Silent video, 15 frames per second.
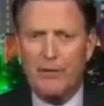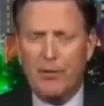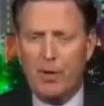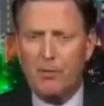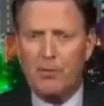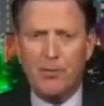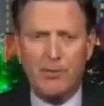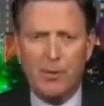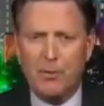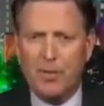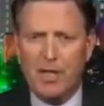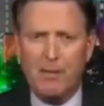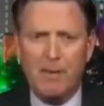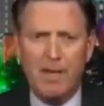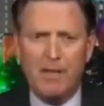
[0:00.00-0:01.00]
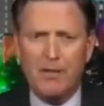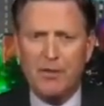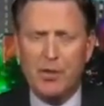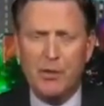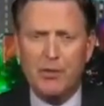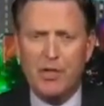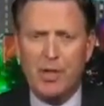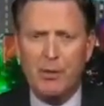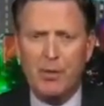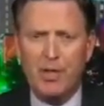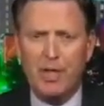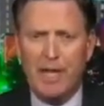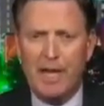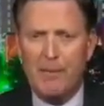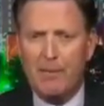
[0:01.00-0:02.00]
from somebody that's associated with the
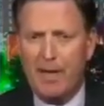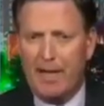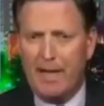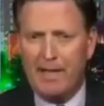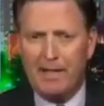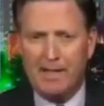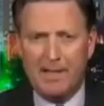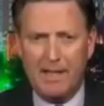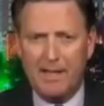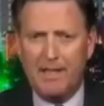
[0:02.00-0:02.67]
campaign to say,